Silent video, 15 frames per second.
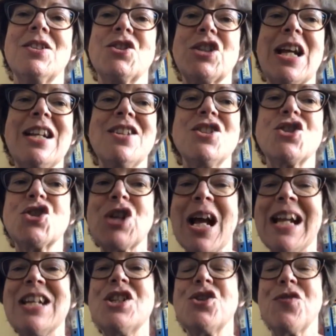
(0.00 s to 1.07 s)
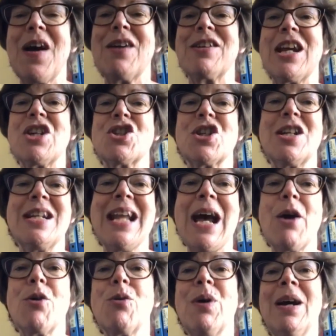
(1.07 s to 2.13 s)
Jaylen's Challenge Foundation
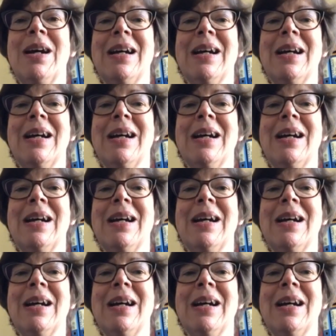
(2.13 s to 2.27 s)
now